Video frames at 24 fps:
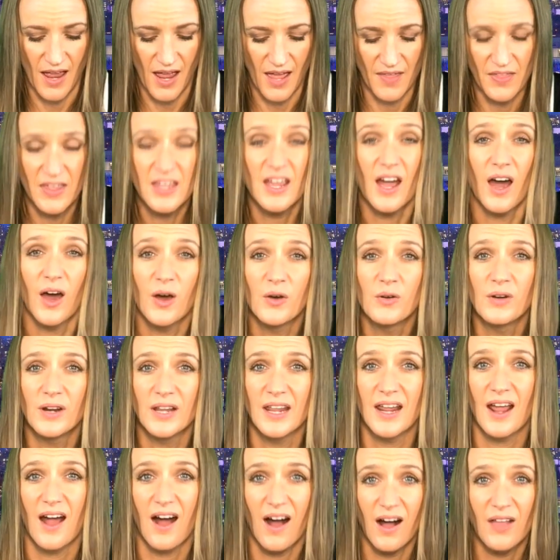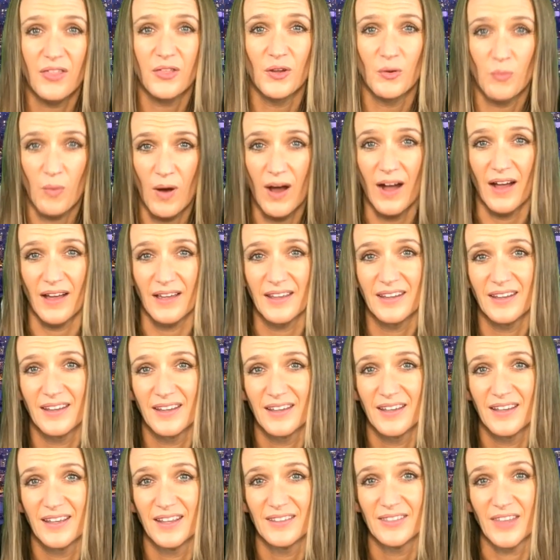And the only other way
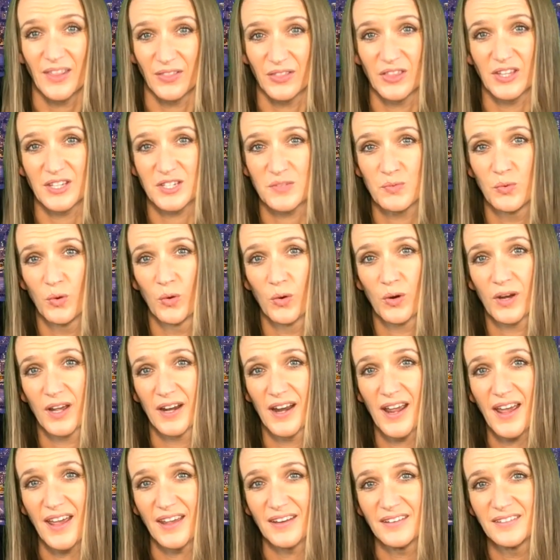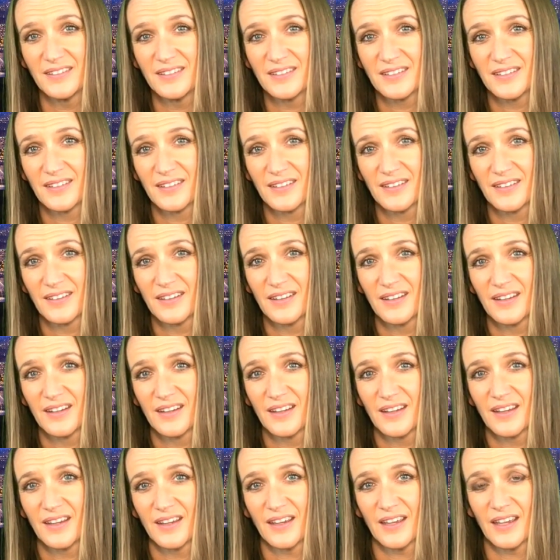that this war can end
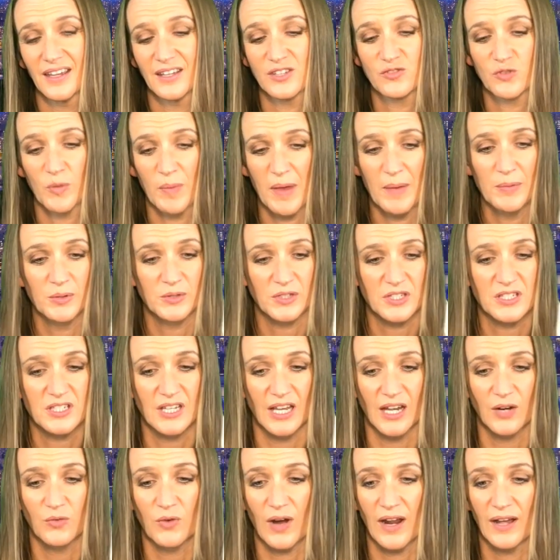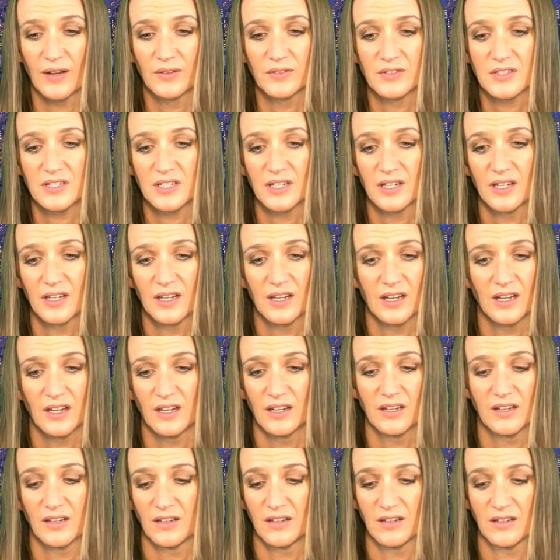is for people to sit around
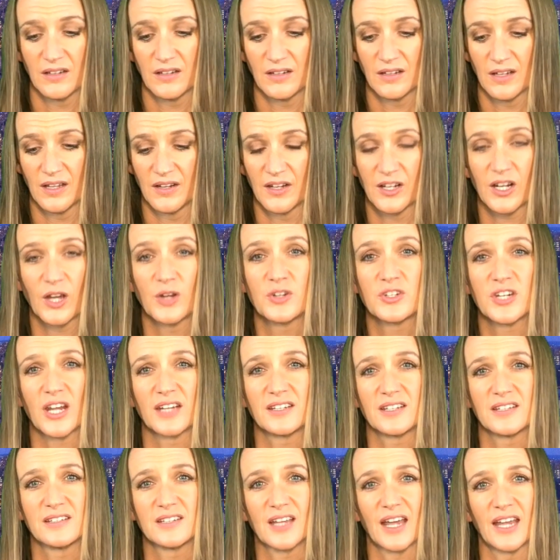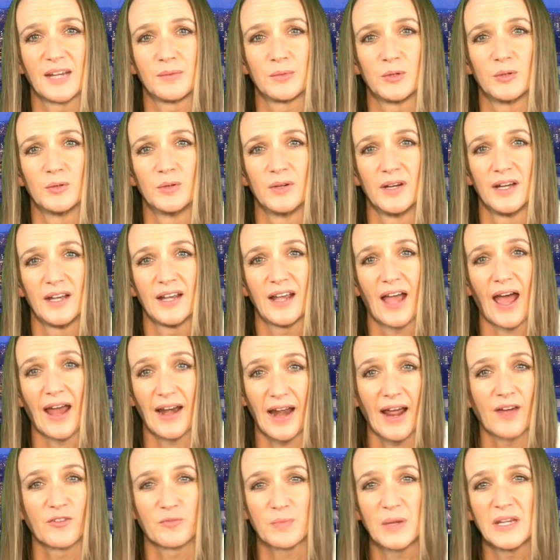a negotiating table
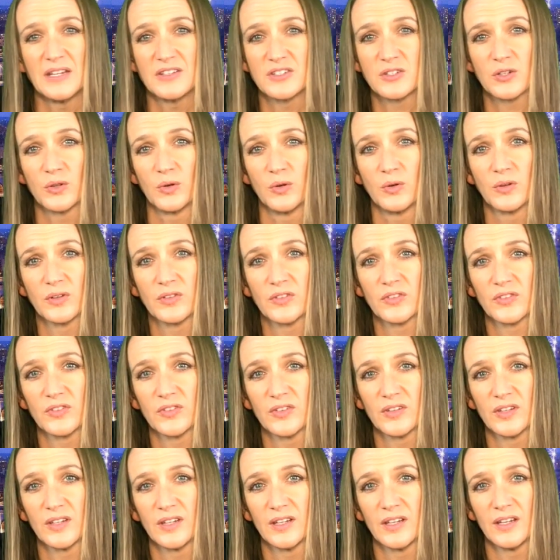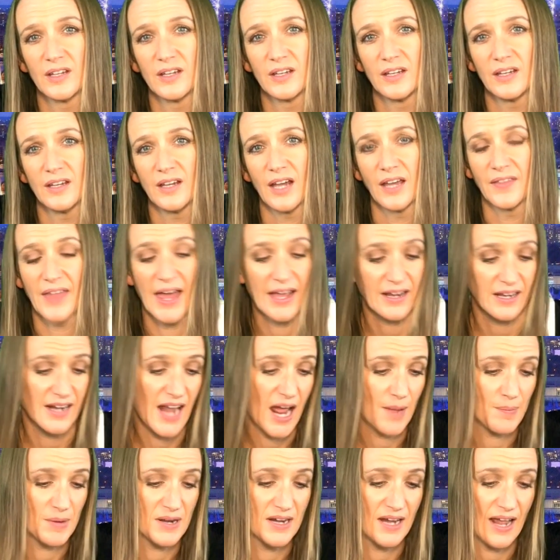and have peace talks. And that can
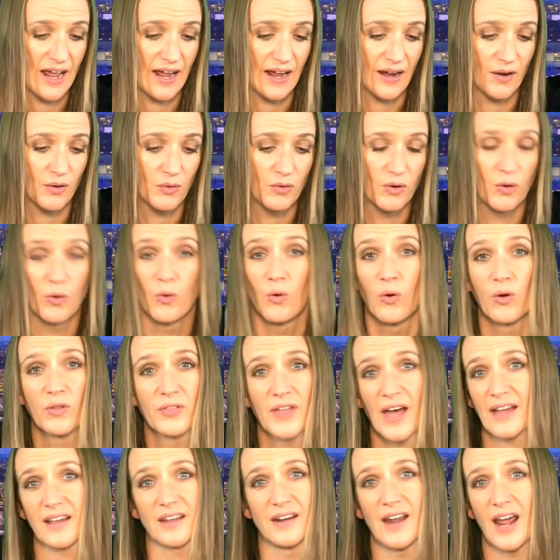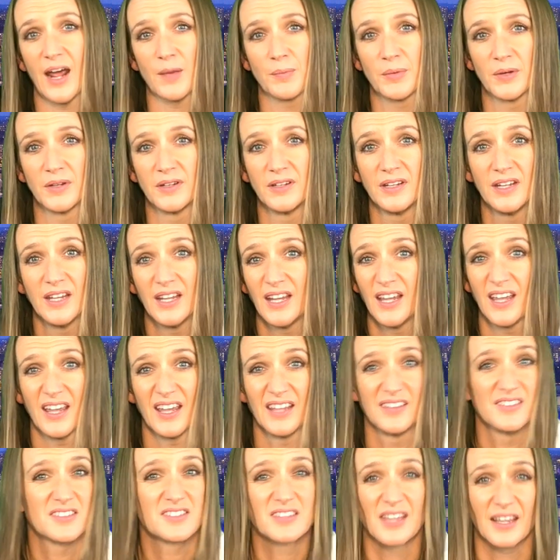happen now, or that can happen
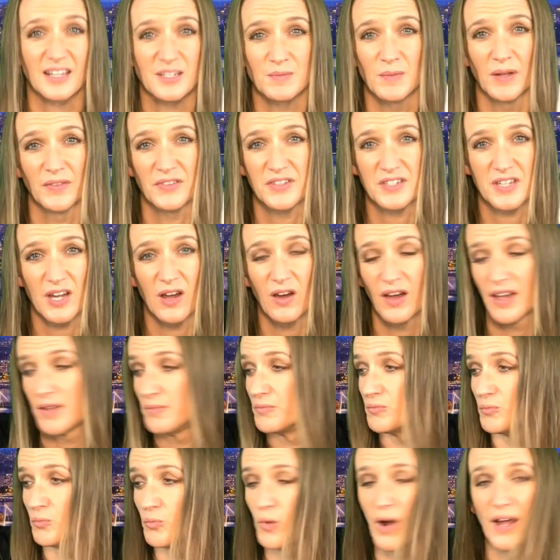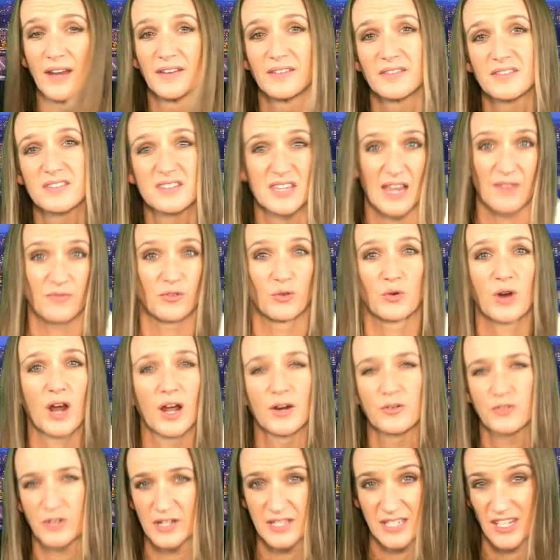in 6 months' time when several
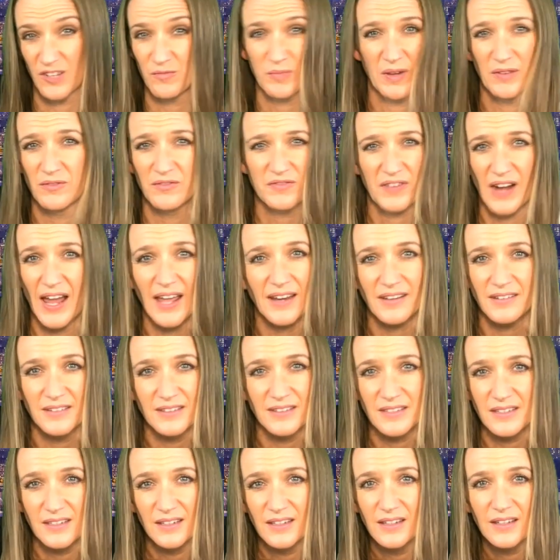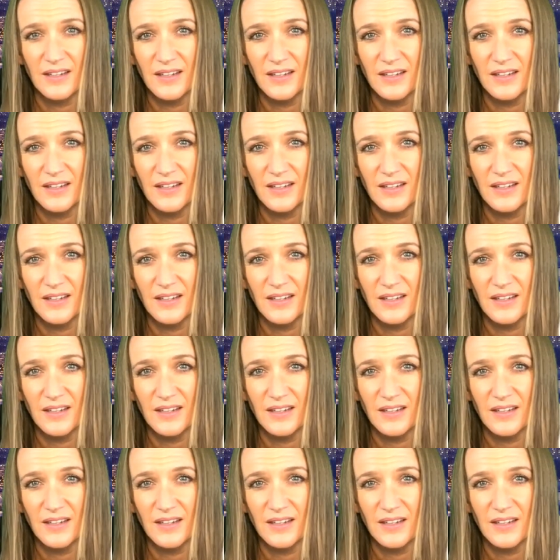countries have been flattened.